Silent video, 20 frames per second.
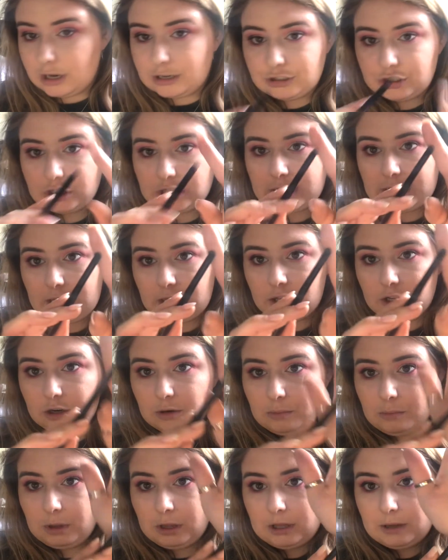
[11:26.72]
It's just like a
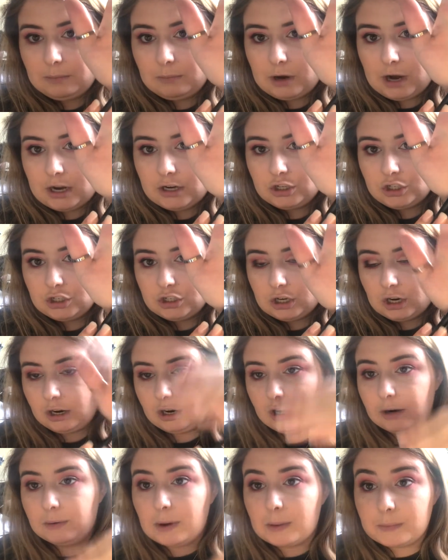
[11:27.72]
little bullet brush.
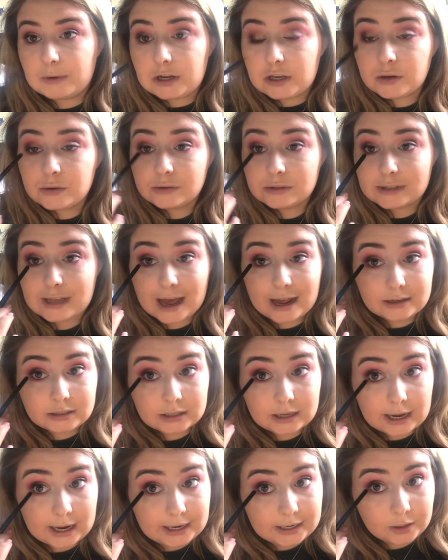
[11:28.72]
I'm going to use that
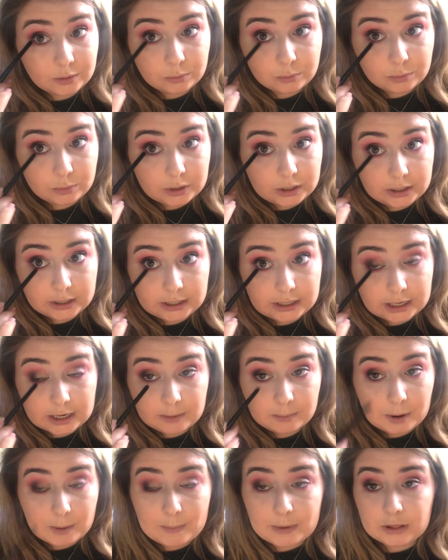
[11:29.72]
to kind of really get
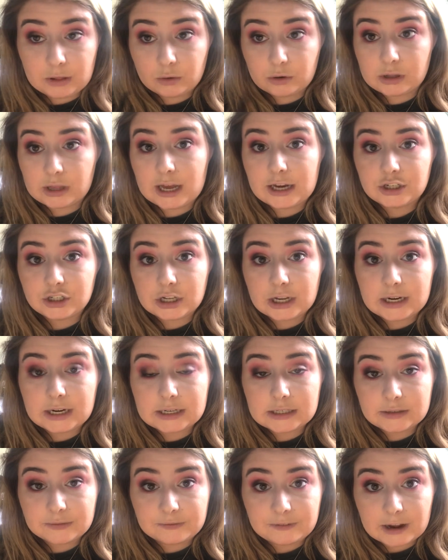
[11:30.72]
in by my lower lash line
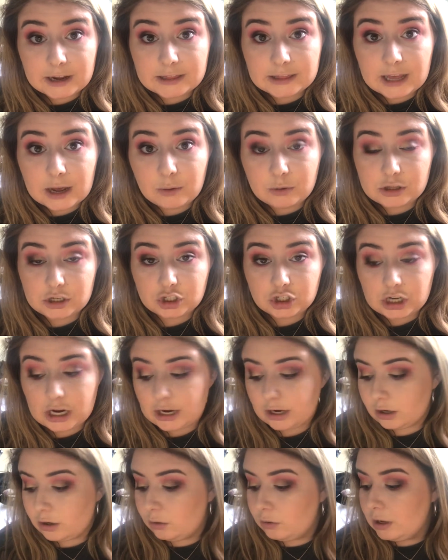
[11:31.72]
and define that with the
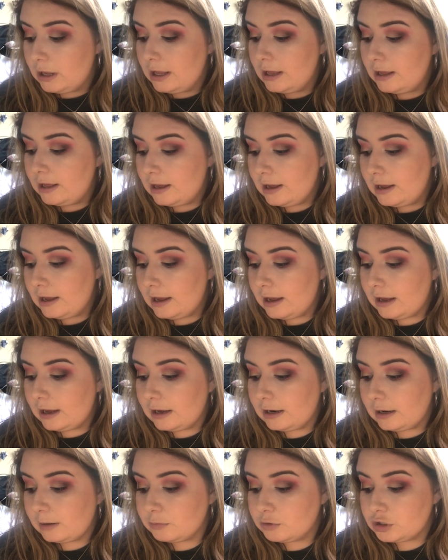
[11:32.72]
shadow.
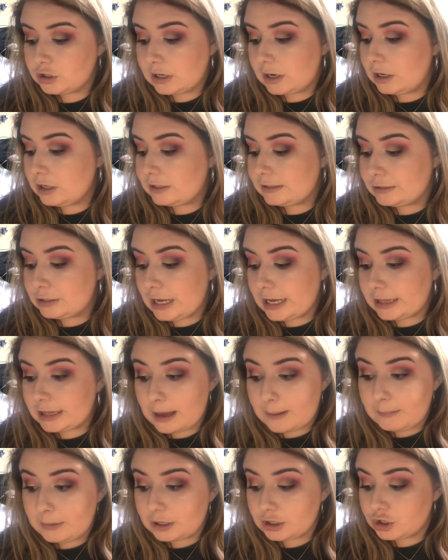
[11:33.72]
And I'm just going to take
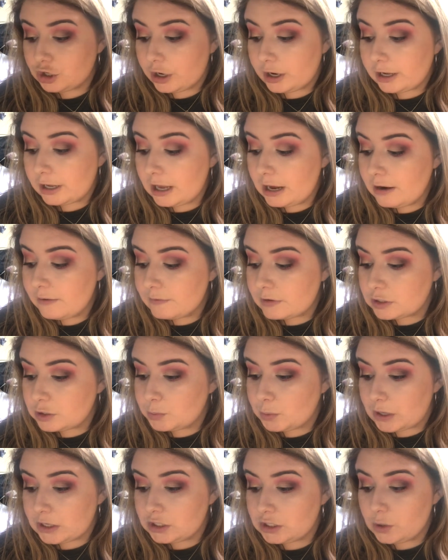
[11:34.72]
that mixture again of
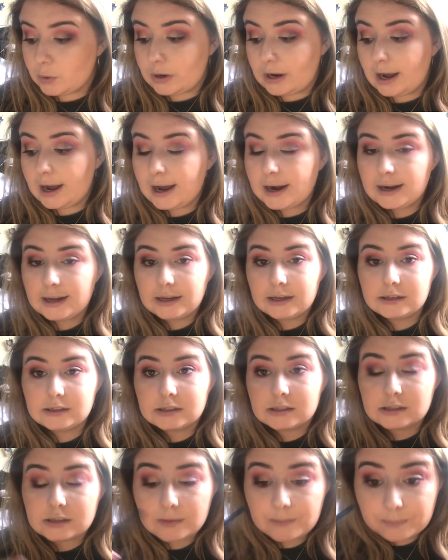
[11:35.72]
Espresso and
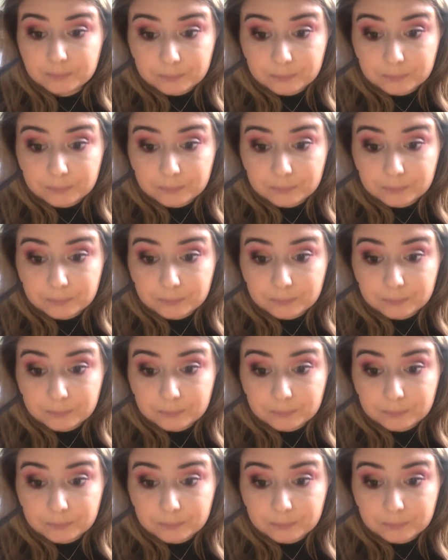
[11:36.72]
Onyx.